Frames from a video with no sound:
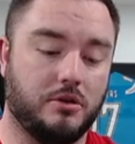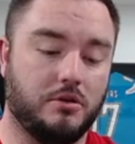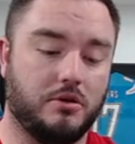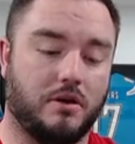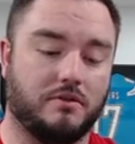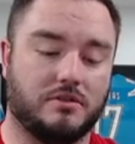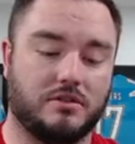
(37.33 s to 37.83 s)
and
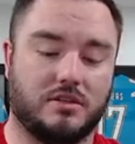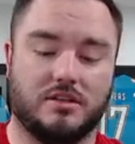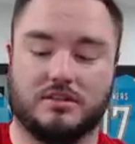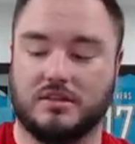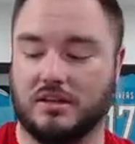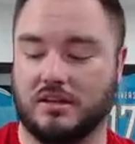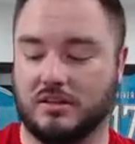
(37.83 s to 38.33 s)
obviously, he's
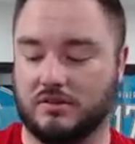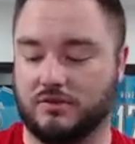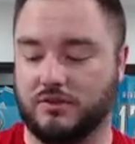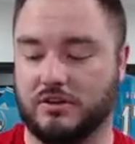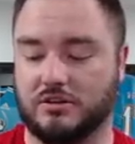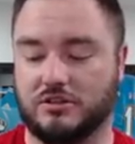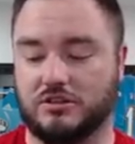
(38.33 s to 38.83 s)
getting his
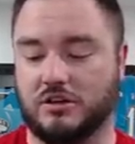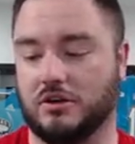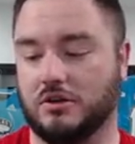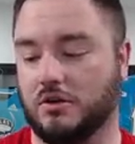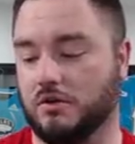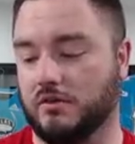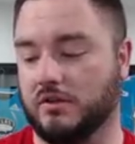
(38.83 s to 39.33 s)
fresh start
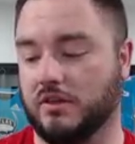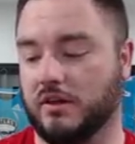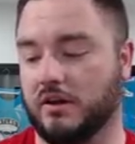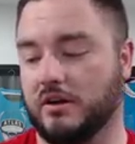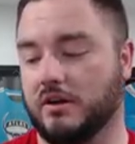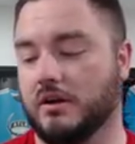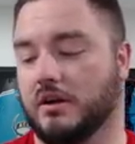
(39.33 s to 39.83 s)
over
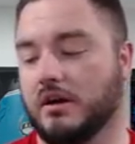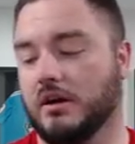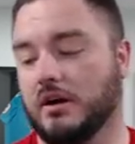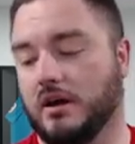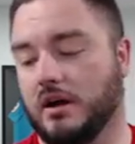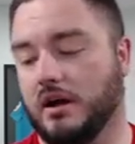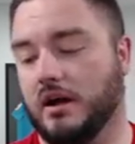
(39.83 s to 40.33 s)
there.
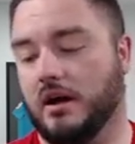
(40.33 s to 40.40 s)
He